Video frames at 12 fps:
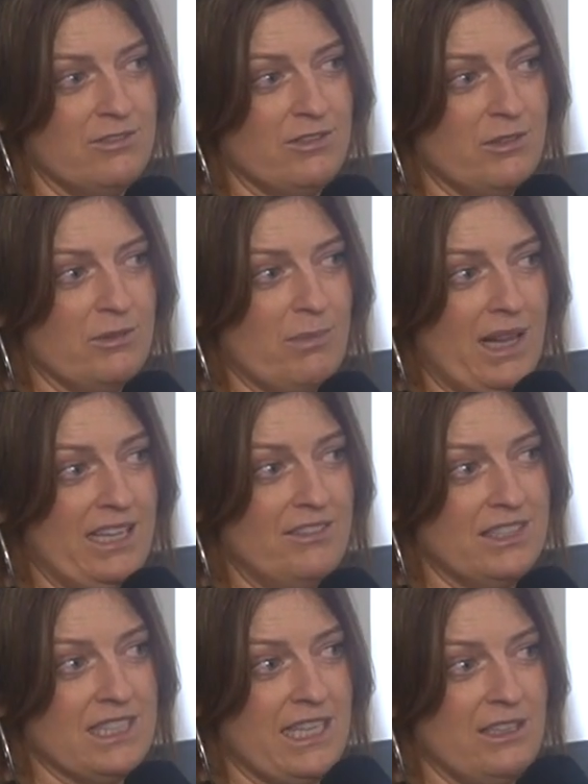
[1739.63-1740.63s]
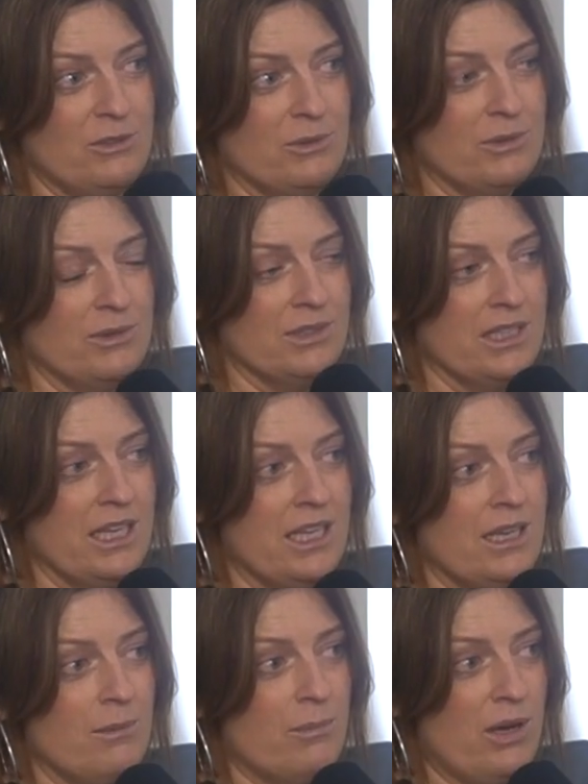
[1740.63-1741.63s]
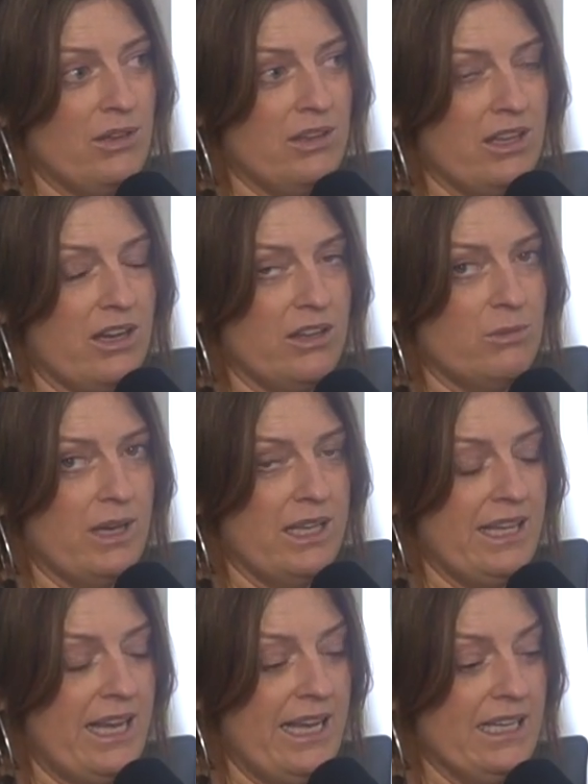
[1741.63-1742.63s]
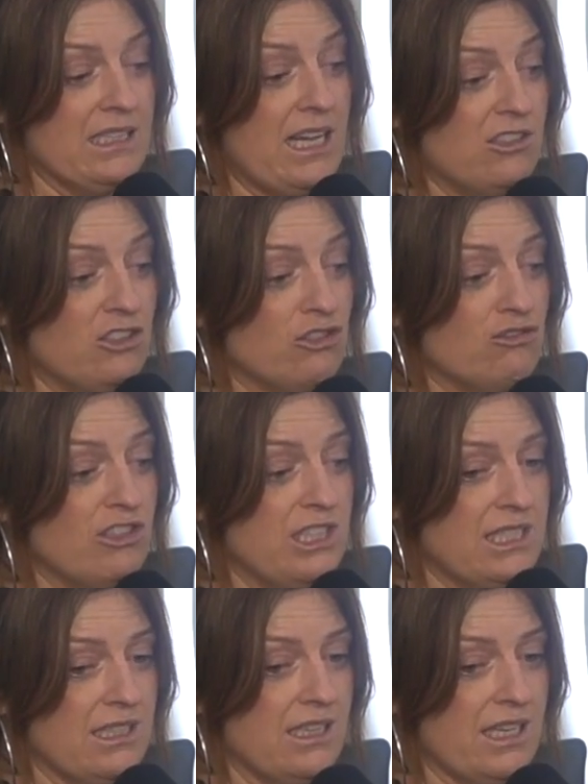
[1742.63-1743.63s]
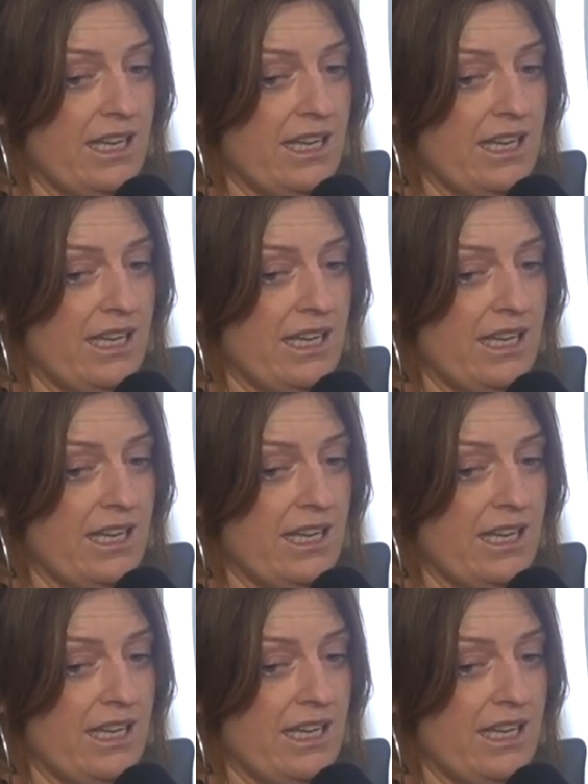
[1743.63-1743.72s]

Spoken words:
for my lifestyle. But the other one that I just recently